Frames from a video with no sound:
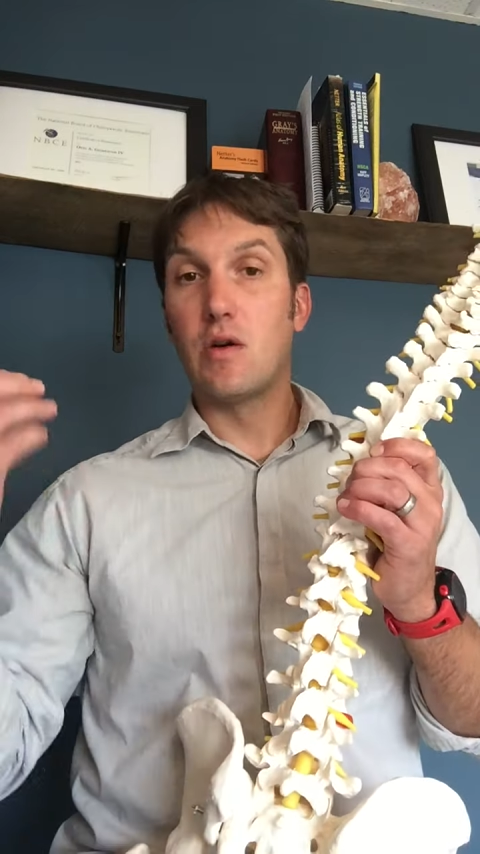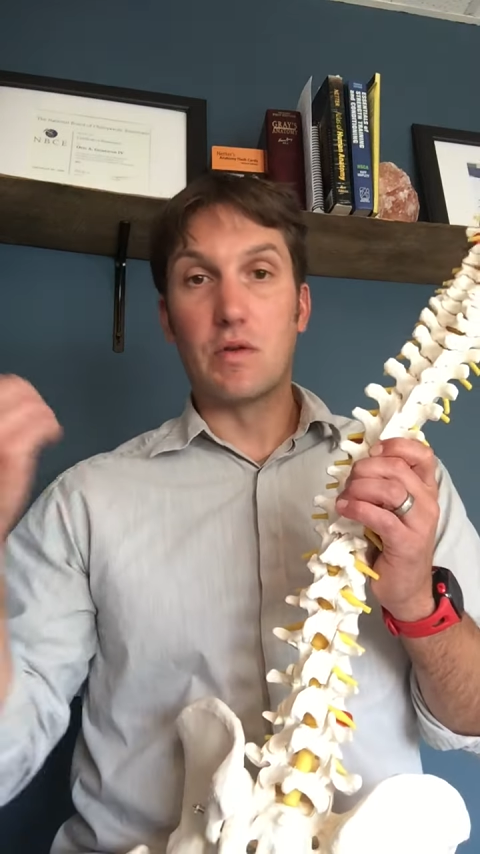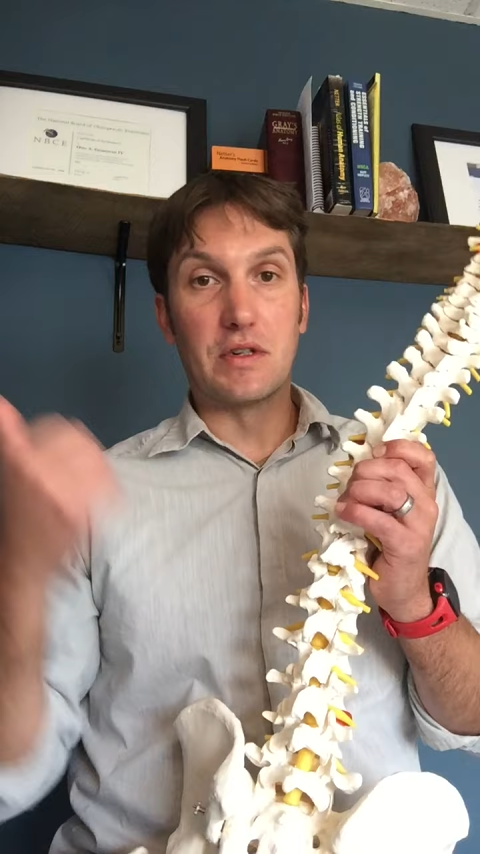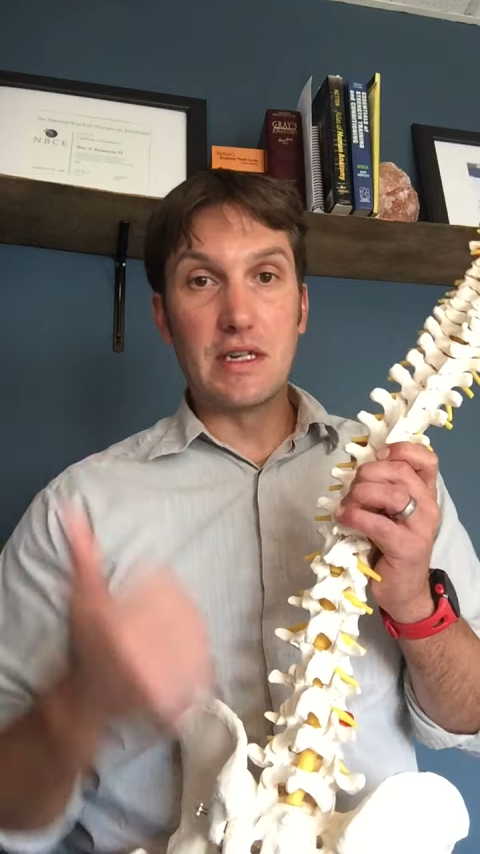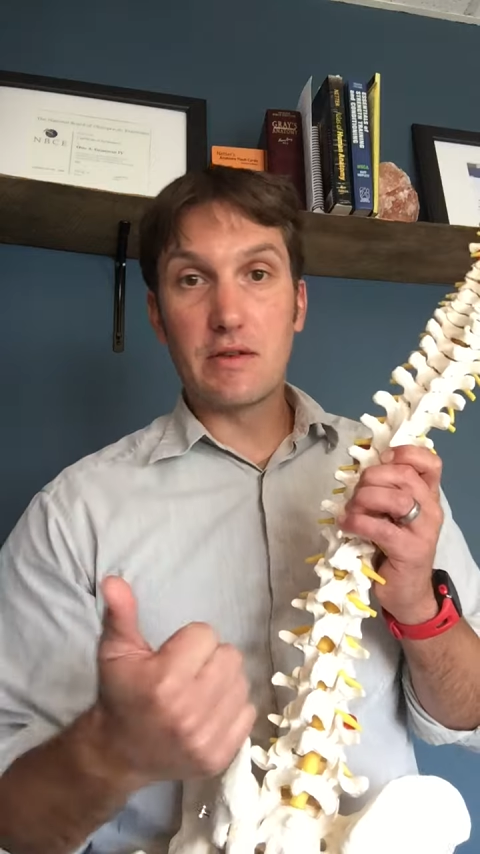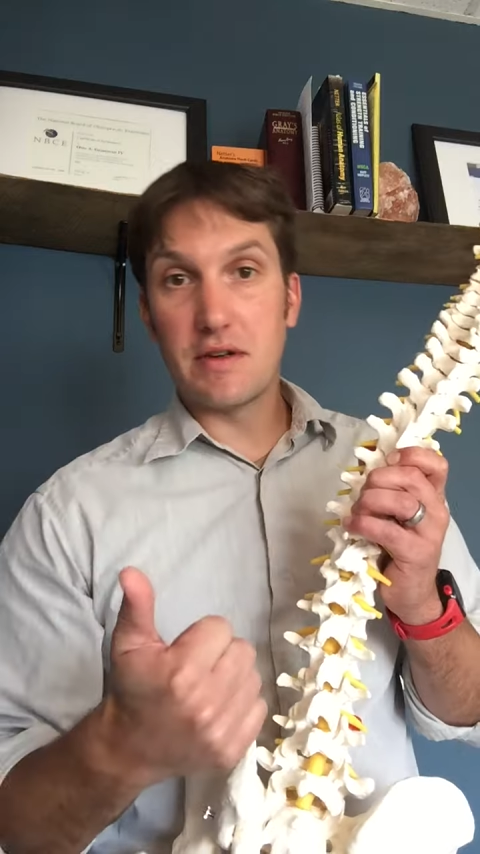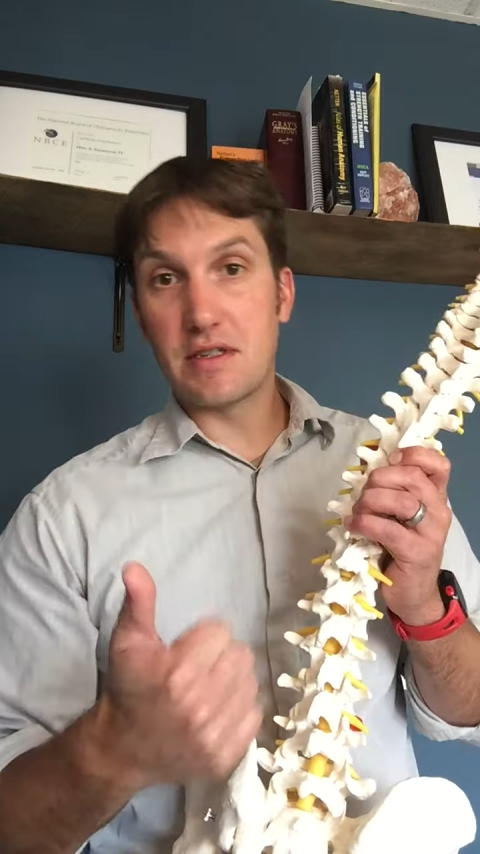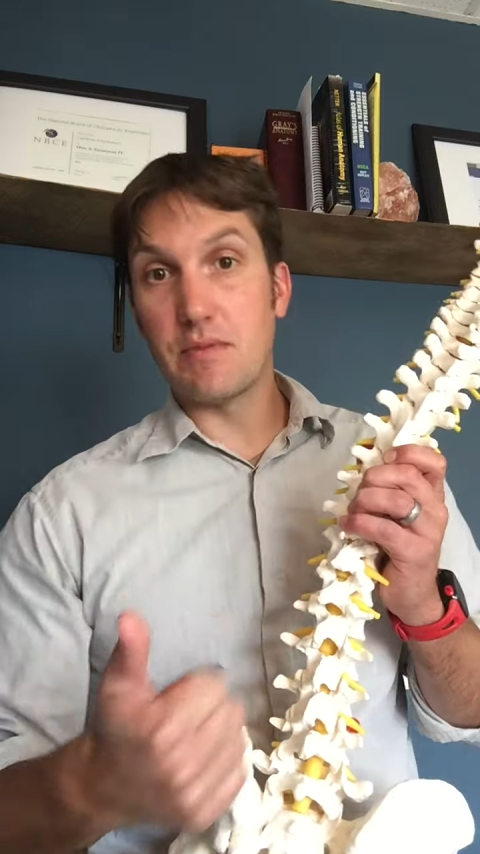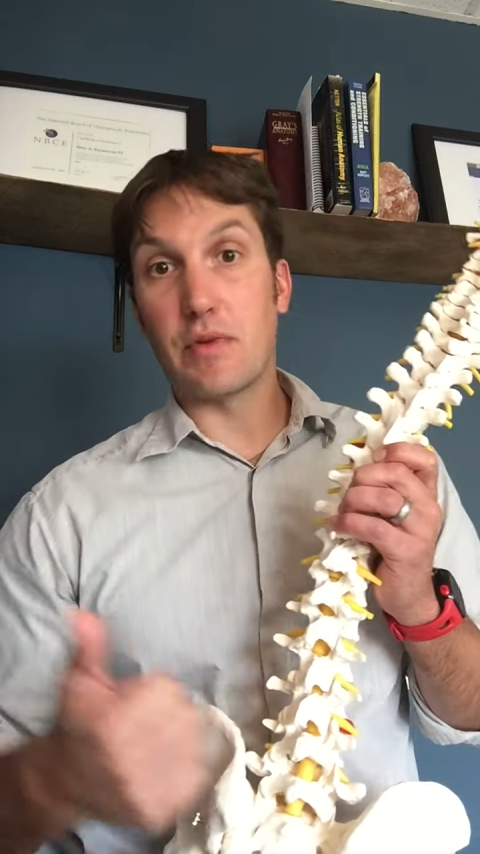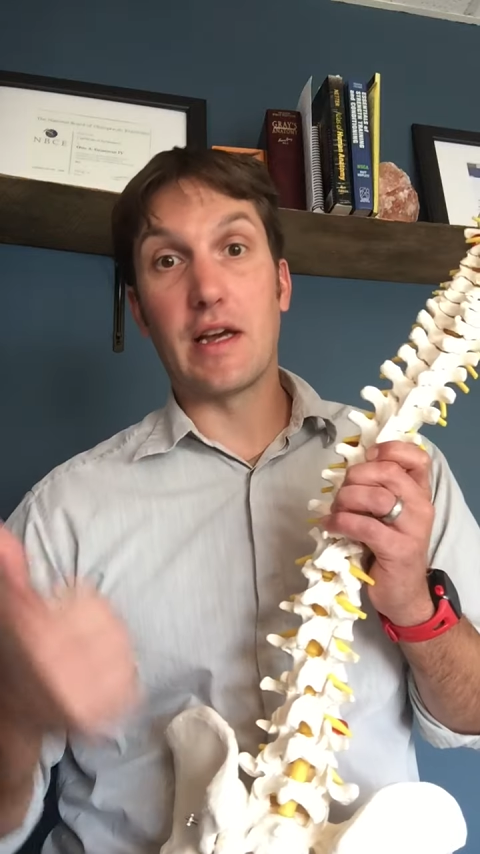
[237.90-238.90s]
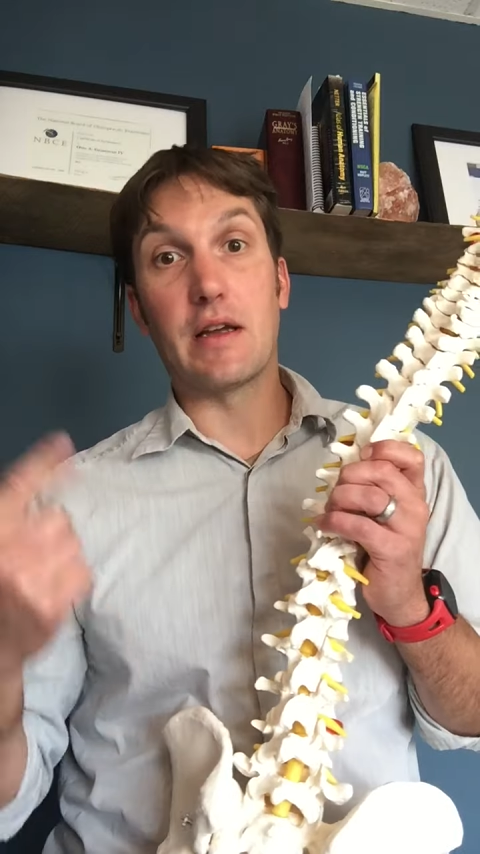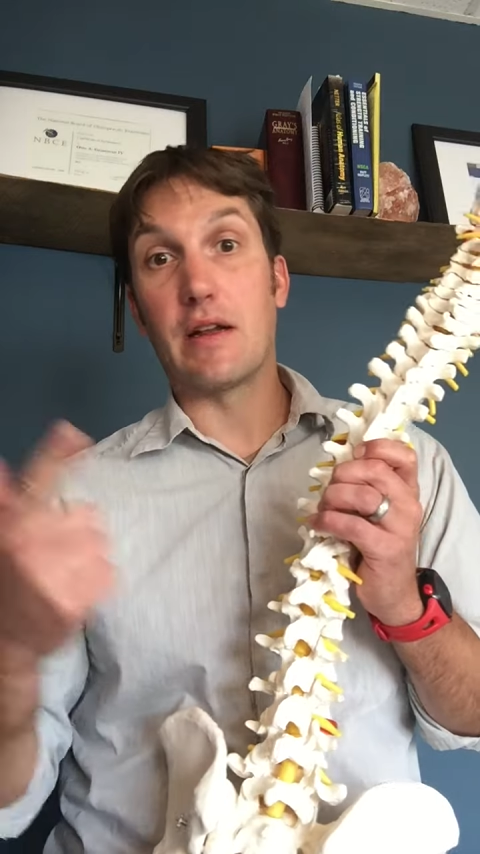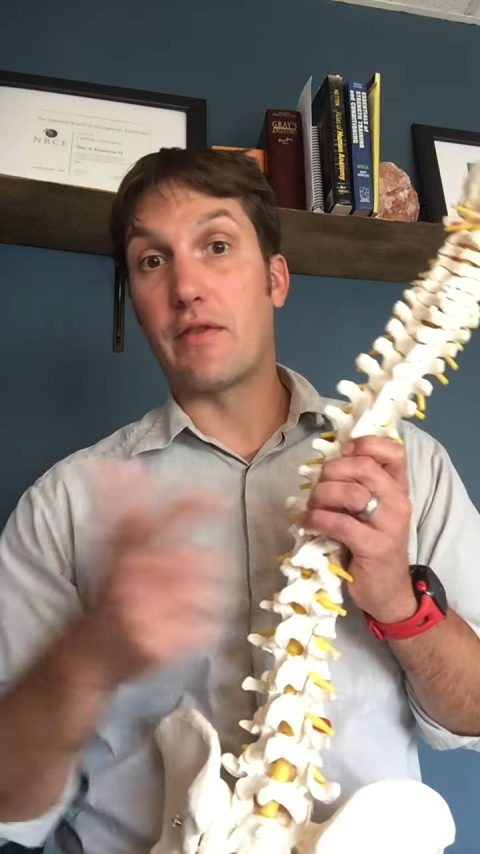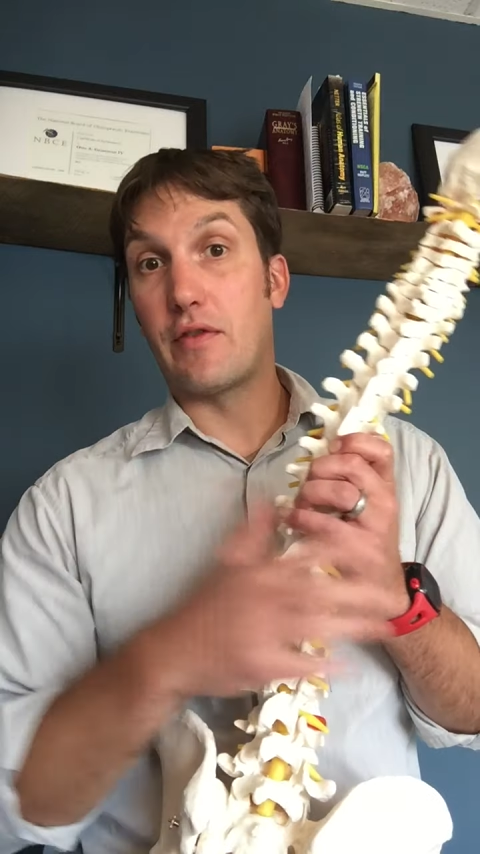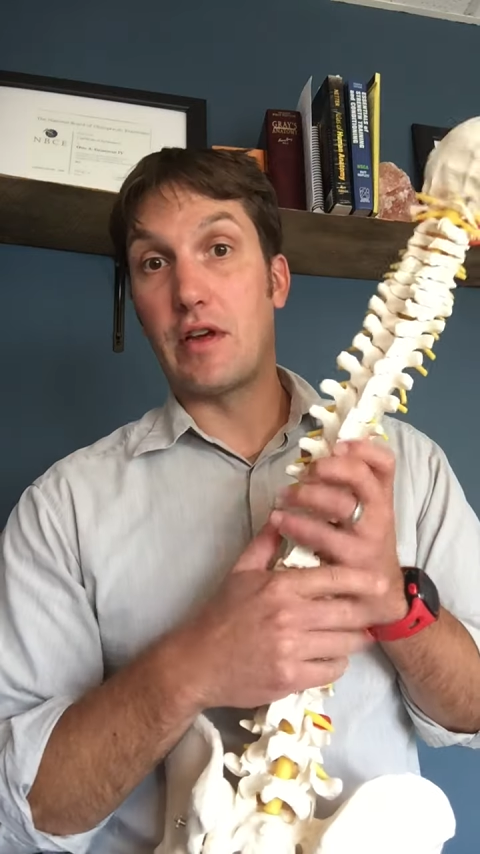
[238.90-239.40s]
we're decreasing pain
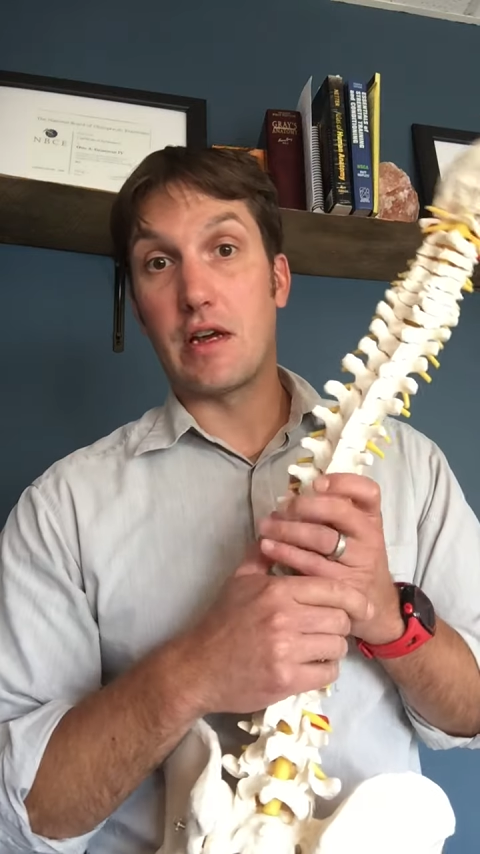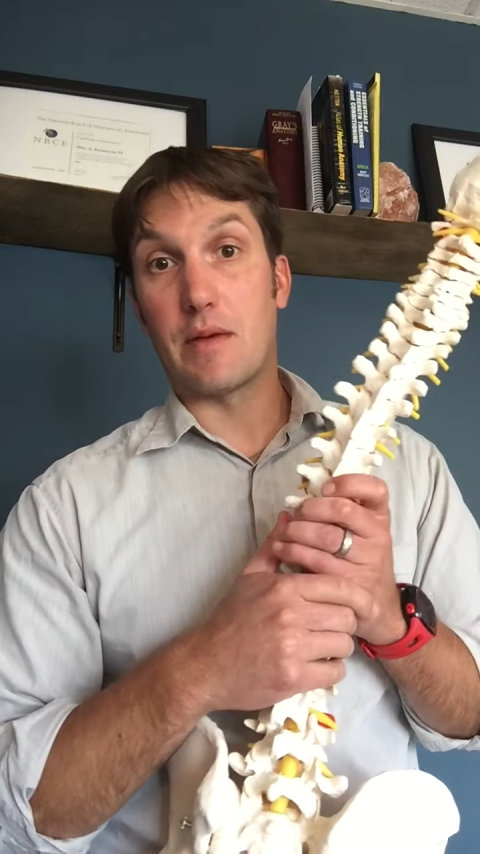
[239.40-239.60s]
and freeing